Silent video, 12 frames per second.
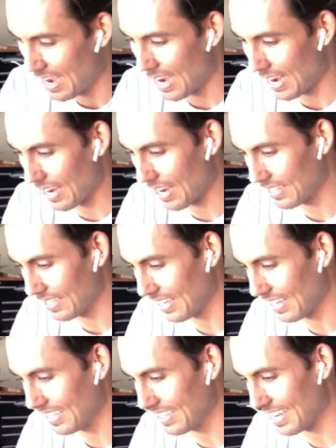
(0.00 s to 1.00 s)

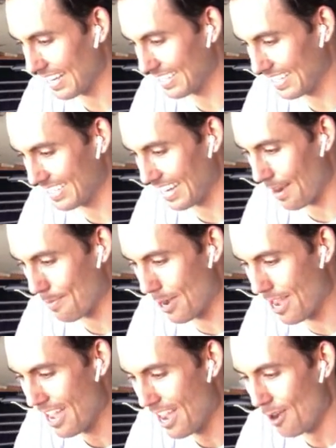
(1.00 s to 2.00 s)
Denise, Nancy, stop.
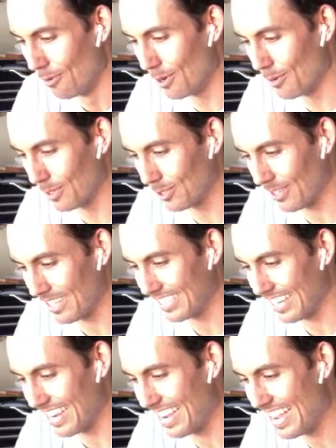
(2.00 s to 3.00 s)
Woo-woo,
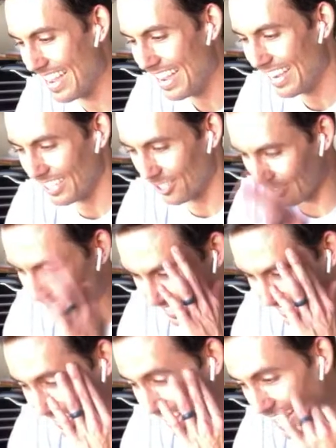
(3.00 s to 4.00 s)
Teresa.
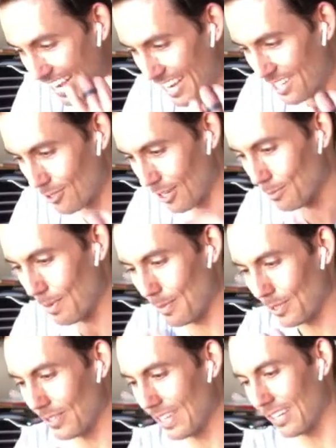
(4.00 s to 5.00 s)
Greece, stretch people,
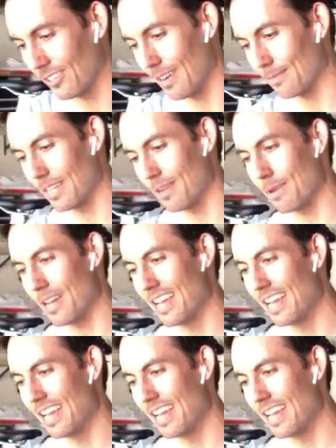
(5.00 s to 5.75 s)
don't get cramped up.